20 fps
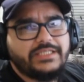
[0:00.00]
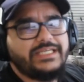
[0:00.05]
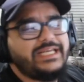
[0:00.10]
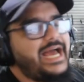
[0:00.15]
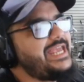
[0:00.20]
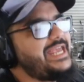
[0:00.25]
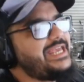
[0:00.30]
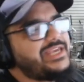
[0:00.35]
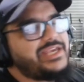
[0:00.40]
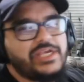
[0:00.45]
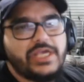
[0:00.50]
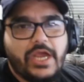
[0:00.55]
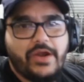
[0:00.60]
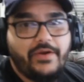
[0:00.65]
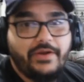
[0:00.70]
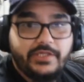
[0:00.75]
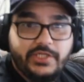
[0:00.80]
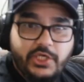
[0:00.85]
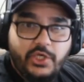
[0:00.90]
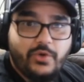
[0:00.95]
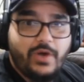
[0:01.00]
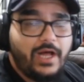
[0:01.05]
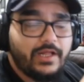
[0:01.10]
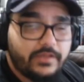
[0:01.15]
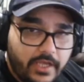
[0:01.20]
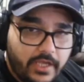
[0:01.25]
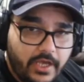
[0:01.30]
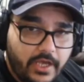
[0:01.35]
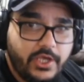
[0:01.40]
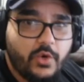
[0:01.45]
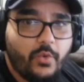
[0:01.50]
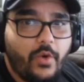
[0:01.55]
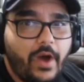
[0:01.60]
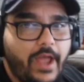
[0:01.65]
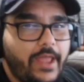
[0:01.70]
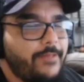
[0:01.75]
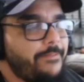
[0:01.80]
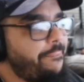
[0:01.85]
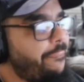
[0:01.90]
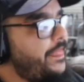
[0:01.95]
I guarantee you, I'll tell you why.
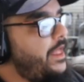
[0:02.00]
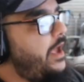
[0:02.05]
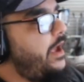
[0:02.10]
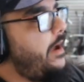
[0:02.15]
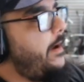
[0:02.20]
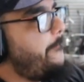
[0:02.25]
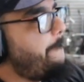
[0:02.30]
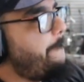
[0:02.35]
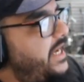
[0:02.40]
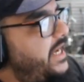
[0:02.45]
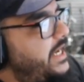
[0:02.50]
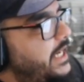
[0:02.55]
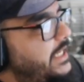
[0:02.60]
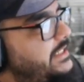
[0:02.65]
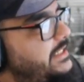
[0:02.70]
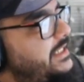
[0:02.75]
Because